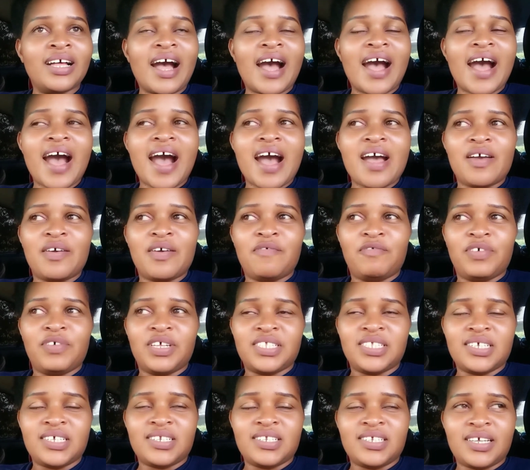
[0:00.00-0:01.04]
i
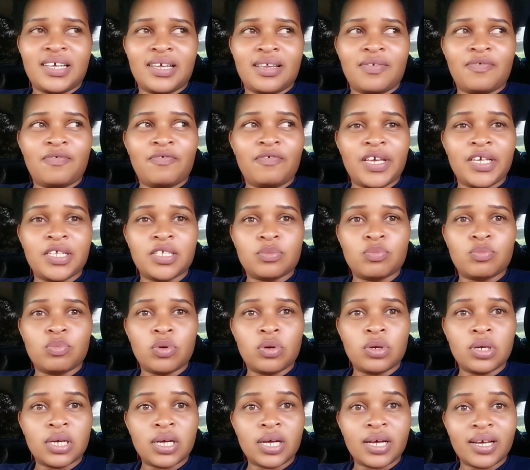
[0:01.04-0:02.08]
visited
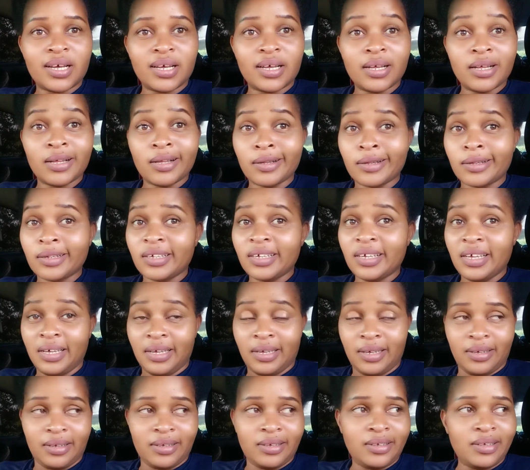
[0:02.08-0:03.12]
facebook
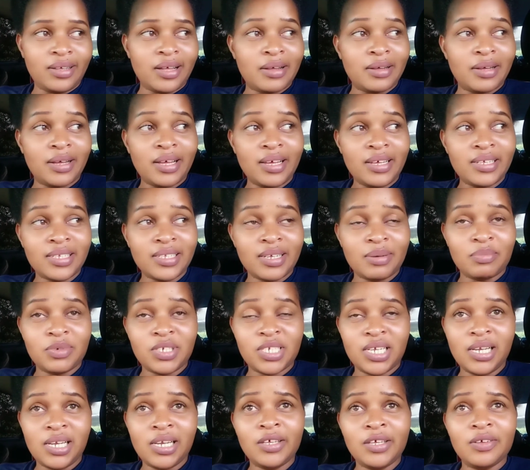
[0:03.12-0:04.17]
hey guys i'm
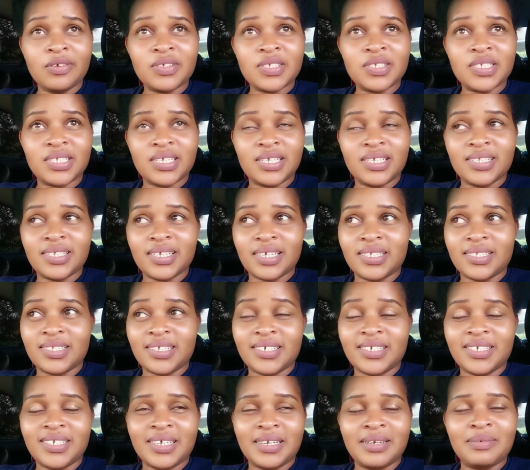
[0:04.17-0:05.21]
telling you since i
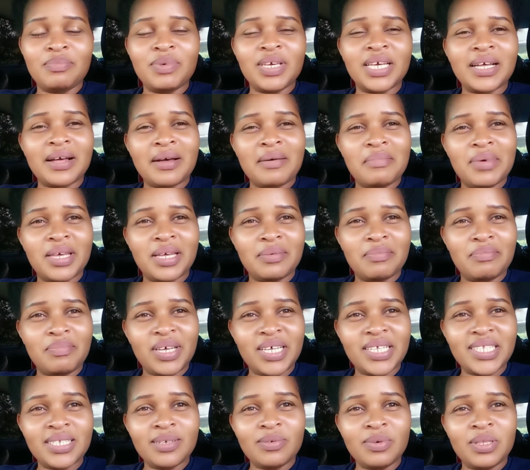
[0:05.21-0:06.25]
started becoming
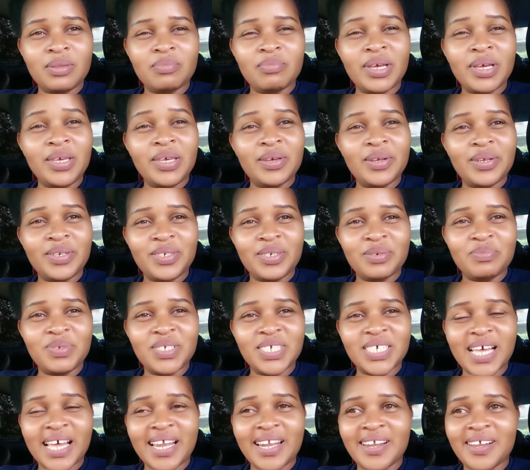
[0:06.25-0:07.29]
busy with my youtube
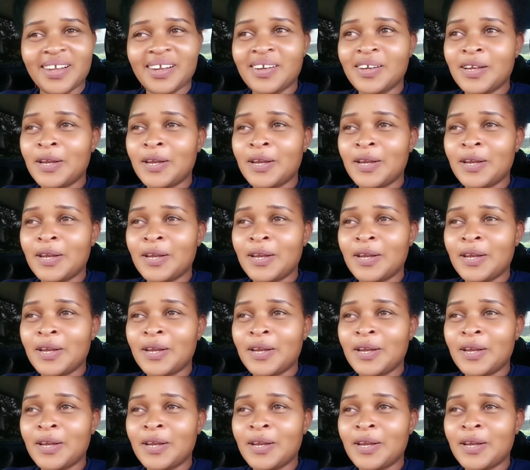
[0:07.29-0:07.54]
channel